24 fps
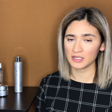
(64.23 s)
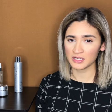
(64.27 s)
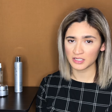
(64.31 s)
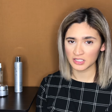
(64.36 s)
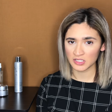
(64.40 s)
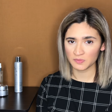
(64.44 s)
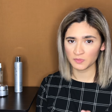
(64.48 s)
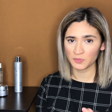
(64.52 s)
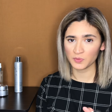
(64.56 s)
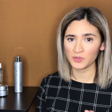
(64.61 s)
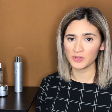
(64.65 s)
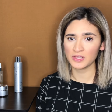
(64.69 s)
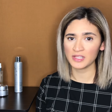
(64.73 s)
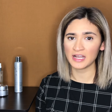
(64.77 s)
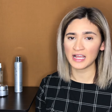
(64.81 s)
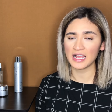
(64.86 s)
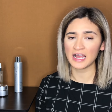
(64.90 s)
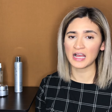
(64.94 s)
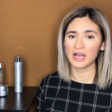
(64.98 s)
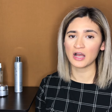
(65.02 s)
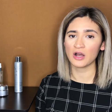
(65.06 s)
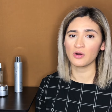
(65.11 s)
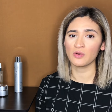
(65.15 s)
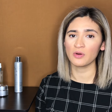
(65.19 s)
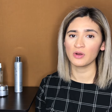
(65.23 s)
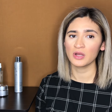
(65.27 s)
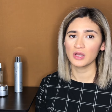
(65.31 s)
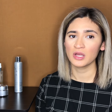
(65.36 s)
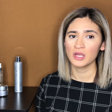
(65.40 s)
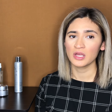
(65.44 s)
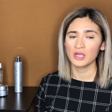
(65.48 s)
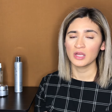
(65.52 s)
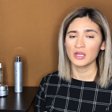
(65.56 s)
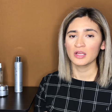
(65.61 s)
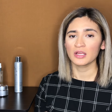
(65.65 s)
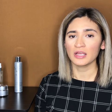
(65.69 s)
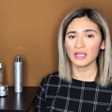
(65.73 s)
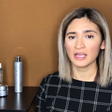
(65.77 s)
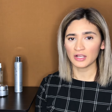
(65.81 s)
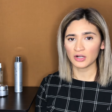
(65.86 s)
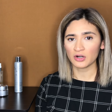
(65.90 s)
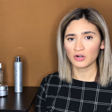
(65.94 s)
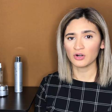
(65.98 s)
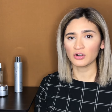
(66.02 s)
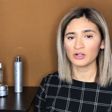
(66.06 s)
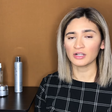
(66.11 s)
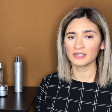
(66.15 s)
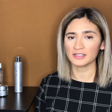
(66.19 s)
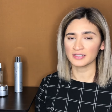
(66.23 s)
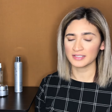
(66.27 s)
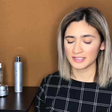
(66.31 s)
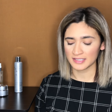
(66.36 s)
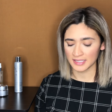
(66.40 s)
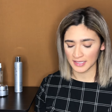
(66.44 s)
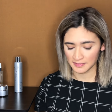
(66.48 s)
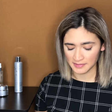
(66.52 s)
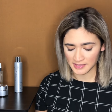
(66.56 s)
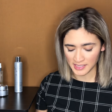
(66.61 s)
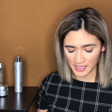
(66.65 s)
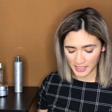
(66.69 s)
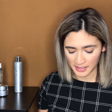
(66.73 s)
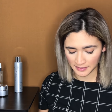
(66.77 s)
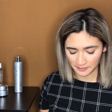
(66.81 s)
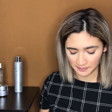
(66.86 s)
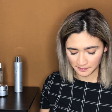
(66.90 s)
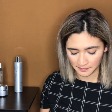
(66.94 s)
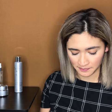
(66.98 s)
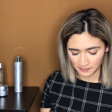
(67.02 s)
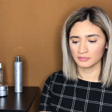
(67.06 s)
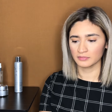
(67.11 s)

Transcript: going to smooth it out and curl at the same time.